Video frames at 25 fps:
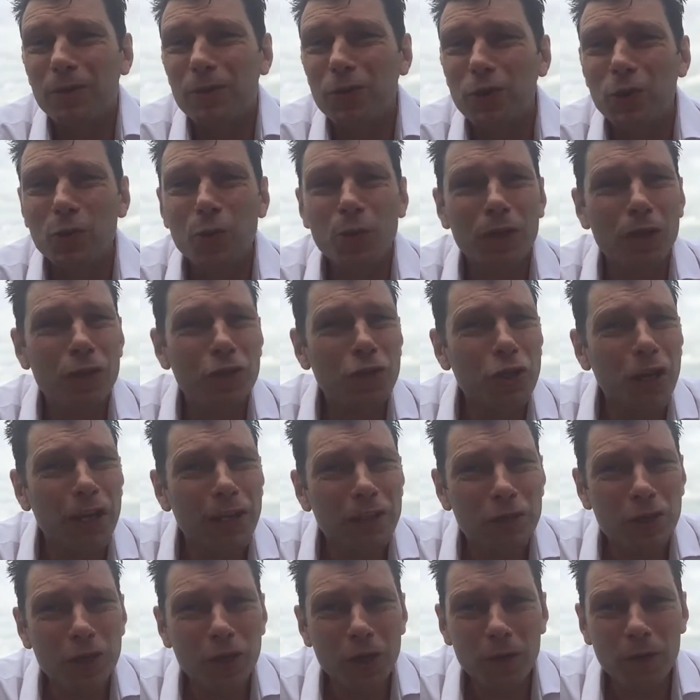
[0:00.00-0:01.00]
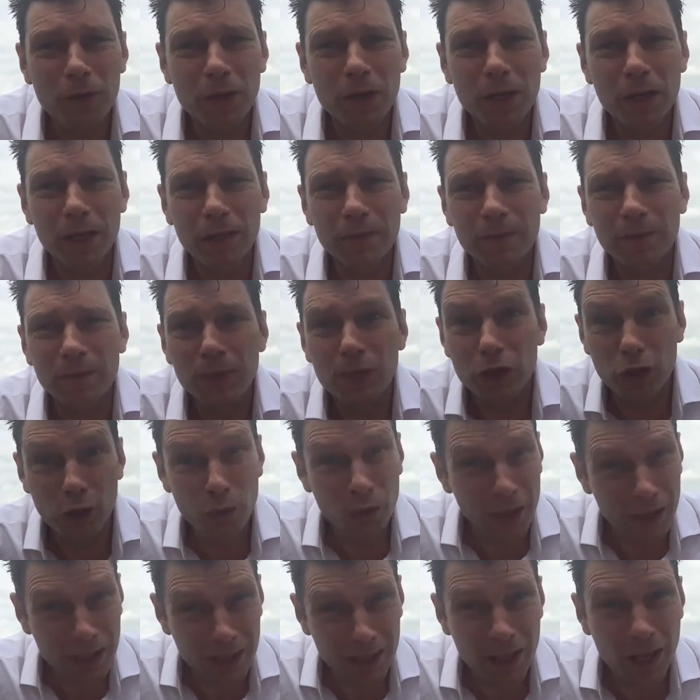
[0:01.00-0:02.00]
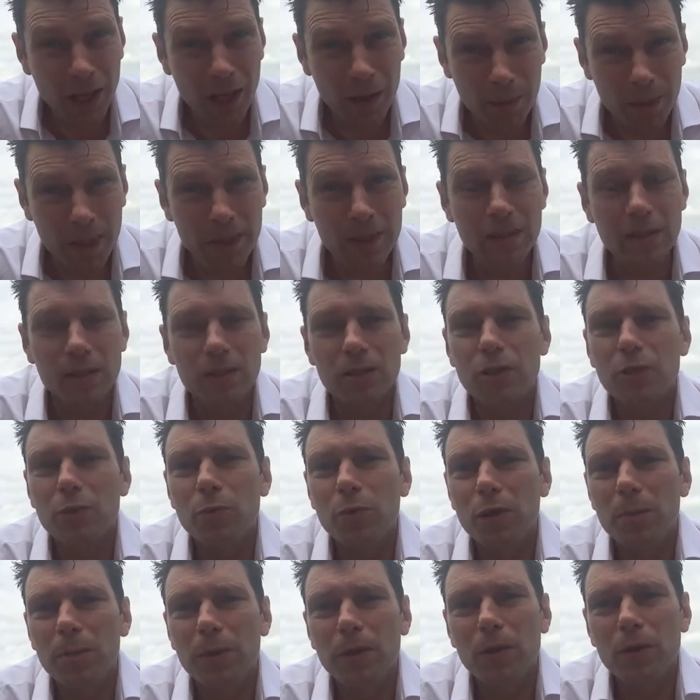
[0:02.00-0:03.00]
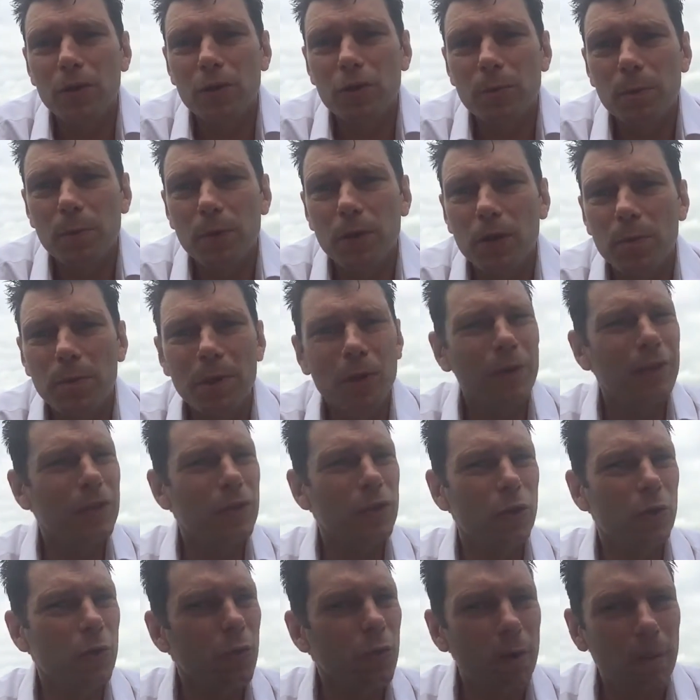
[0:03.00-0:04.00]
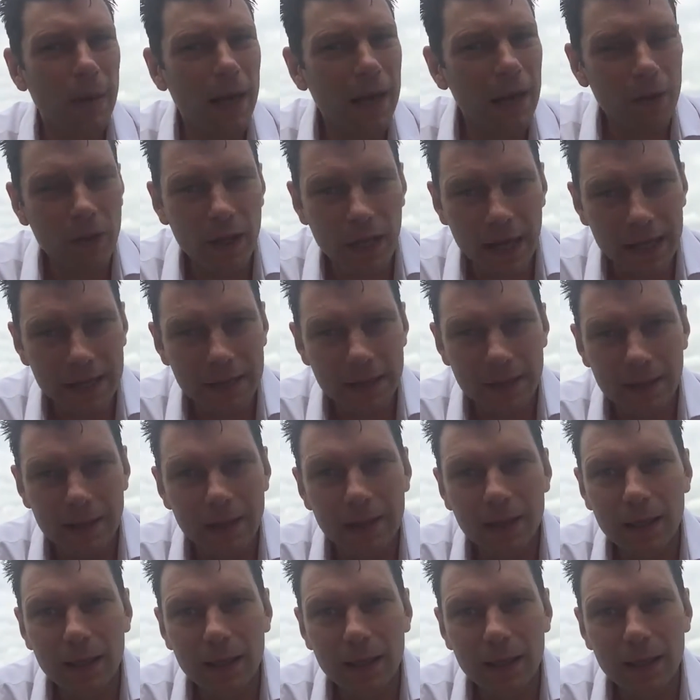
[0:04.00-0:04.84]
Do you want to change career? Do you want to start a business? Do you want to be an entrepreneur? By the way, it's not all about that.